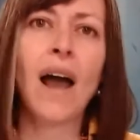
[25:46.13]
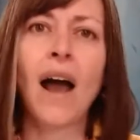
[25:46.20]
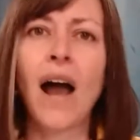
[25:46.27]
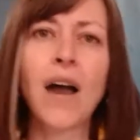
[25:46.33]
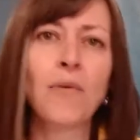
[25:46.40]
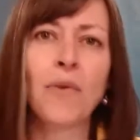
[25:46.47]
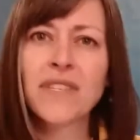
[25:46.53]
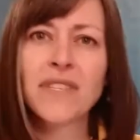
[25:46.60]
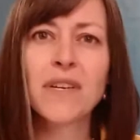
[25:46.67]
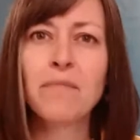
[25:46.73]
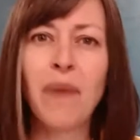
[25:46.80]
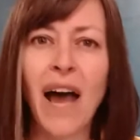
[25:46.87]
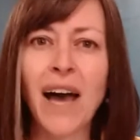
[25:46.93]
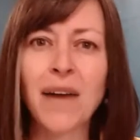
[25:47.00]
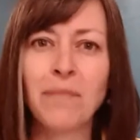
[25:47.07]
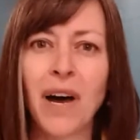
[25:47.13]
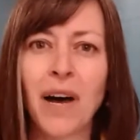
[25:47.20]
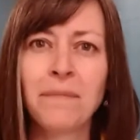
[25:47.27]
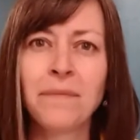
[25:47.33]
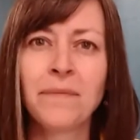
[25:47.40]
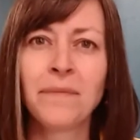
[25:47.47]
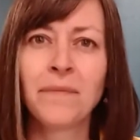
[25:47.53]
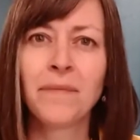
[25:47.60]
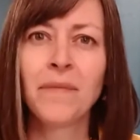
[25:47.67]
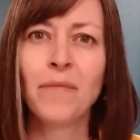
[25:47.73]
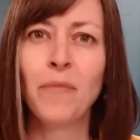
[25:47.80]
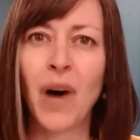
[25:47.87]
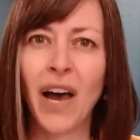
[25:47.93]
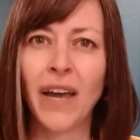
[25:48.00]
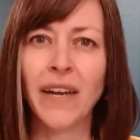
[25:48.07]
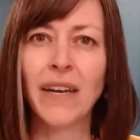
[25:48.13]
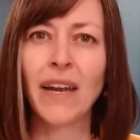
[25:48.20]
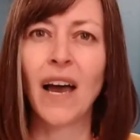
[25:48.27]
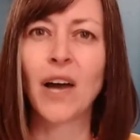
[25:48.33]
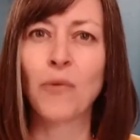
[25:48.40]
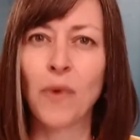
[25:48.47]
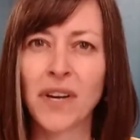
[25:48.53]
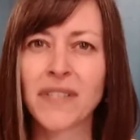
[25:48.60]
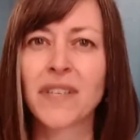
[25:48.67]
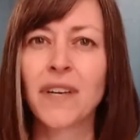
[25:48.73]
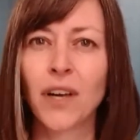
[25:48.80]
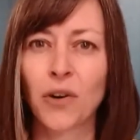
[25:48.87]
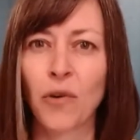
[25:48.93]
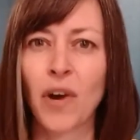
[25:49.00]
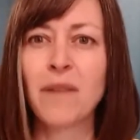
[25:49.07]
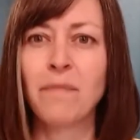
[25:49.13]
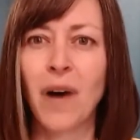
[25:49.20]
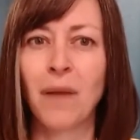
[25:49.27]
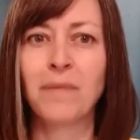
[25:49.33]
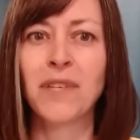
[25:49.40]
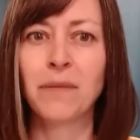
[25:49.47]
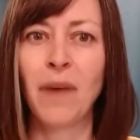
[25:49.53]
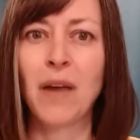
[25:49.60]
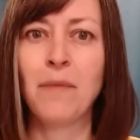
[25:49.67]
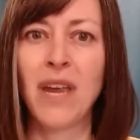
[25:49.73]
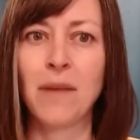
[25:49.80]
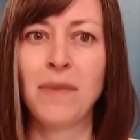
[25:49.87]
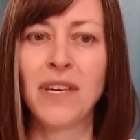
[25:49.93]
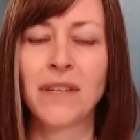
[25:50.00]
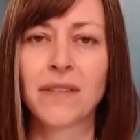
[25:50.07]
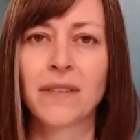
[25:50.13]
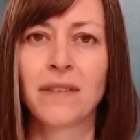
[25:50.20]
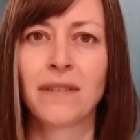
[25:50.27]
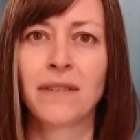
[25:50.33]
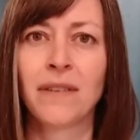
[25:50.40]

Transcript: I wasn't a bad mom, but I wasn't a great mom to my babies.